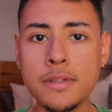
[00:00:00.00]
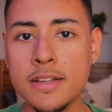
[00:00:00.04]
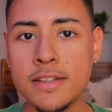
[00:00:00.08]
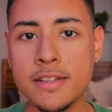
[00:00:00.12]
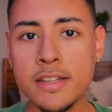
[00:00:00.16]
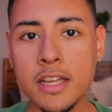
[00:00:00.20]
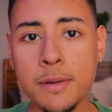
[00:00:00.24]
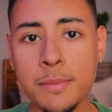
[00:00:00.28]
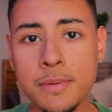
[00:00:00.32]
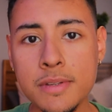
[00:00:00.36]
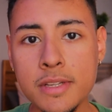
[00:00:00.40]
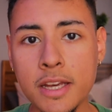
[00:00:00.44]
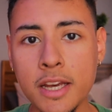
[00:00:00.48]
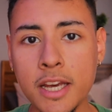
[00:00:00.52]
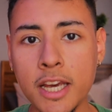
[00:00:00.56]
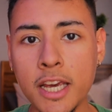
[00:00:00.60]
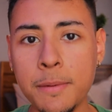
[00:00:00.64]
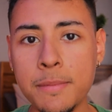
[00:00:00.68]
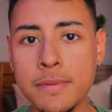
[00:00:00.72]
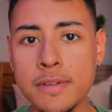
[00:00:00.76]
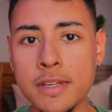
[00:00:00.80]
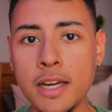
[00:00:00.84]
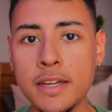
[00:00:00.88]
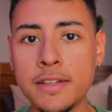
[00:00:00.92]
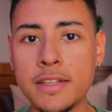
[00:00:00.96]

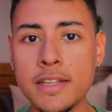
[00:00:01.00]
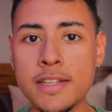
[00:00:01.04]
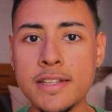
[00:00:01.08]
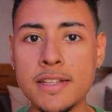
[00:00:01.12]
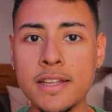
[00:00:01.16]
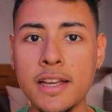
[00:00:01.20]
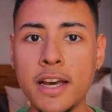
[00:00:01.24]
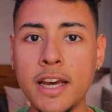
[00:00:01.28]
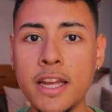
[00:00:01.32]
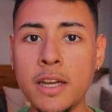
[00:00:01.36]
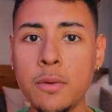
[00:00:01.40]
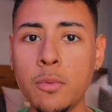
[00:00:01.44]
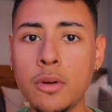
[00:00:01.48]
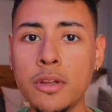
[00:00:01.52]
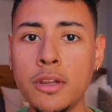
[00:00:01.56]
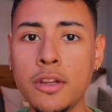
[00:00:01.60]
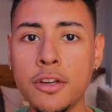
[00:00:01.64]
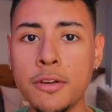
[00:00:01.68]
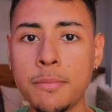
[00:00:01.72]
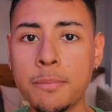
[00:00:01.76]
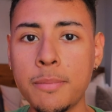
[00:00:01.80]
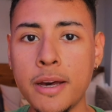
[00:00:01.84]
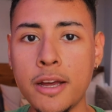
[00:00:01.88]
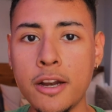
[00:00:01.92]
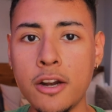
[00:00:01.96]
Sometimes a design would
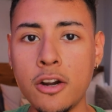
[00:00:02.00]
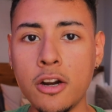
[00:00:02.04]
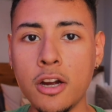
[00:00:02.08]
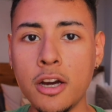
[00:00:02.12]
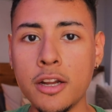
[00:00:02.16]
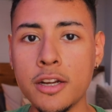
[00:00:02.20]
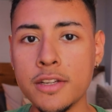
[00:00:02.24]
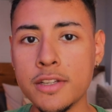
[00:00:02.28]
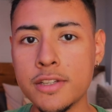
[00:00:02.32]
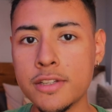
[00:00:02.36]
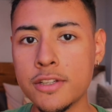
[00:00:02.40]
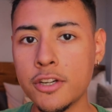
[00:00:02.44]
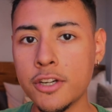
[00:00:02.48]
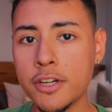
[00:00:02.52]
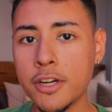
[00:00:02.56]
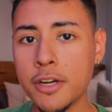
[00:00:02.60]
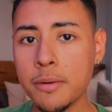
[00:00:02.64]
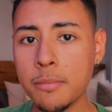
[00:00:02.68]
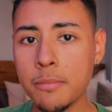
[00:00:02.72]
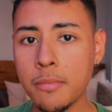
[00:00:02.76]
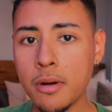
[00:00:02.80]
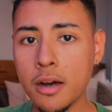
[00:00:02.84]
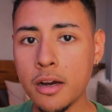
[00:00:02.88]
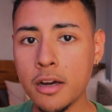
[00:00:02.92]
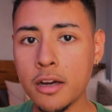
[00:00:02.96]
look better on a certain
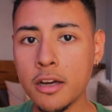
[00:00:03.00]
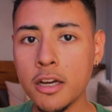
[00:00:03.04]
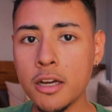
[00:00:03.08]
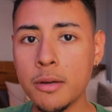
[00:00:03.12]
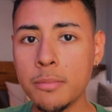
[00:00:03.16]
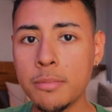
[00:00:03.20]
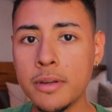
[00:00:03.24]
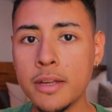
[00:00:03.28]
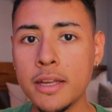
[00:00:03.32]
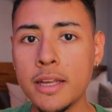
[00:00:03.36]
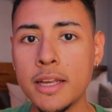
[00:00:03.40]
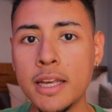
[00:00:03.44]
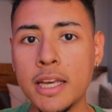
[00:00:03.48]
mock-up